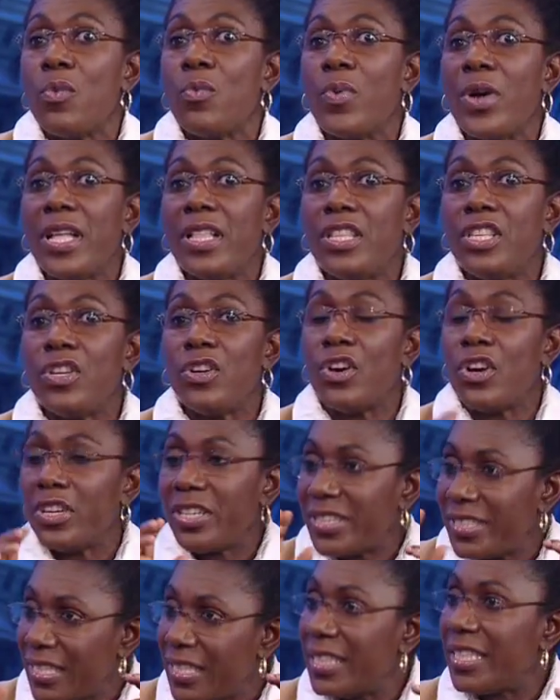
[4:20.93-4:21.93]
Well, you're going to
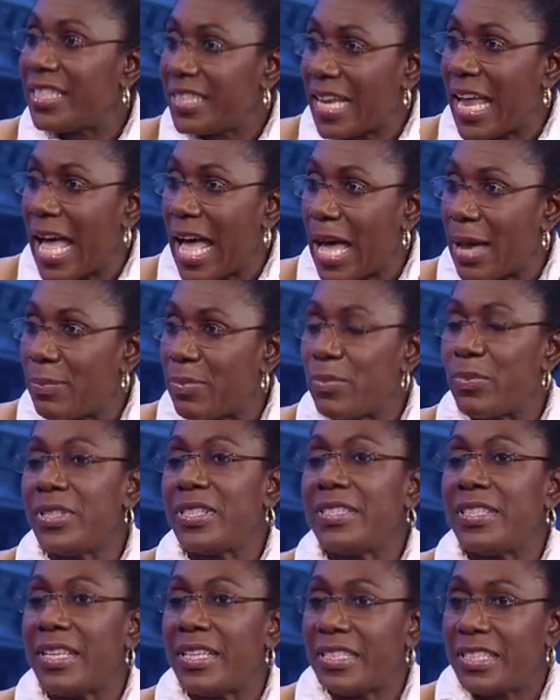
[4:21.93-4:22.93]
see the tab which
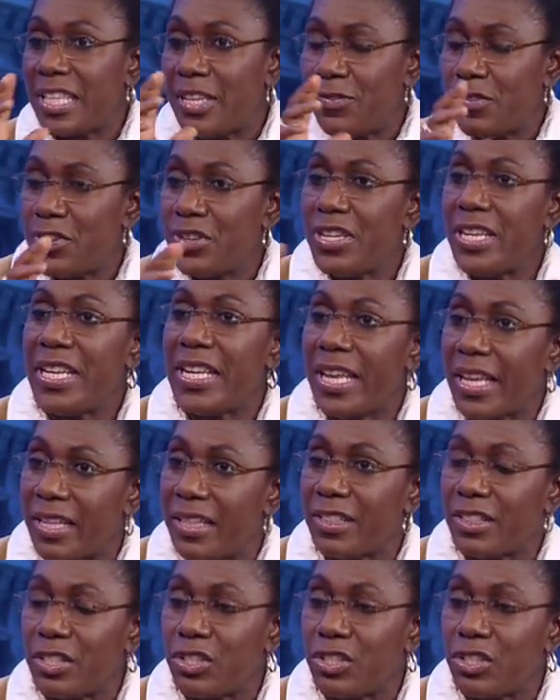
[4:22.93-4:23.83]
says if you need health